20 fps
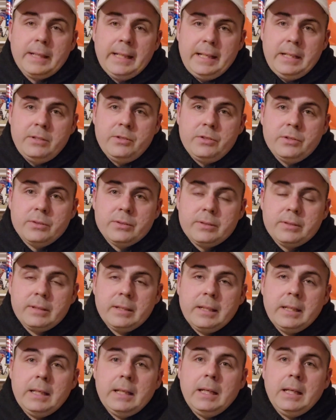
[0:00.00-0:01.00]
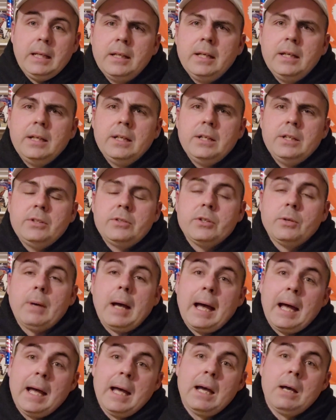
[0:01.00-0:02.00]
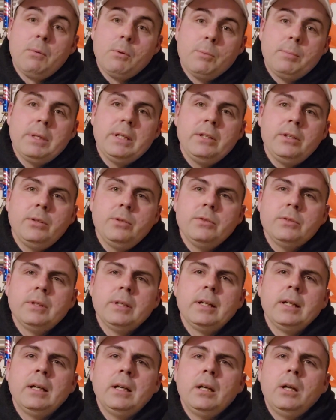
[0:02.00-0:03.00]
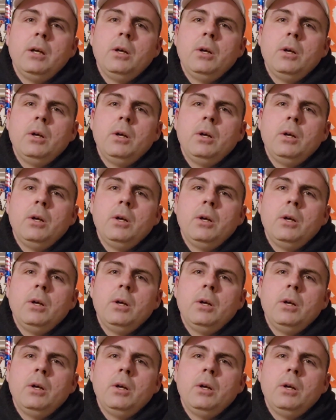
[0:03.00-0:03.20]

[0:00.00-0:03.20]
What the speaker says: hinges. So I will be using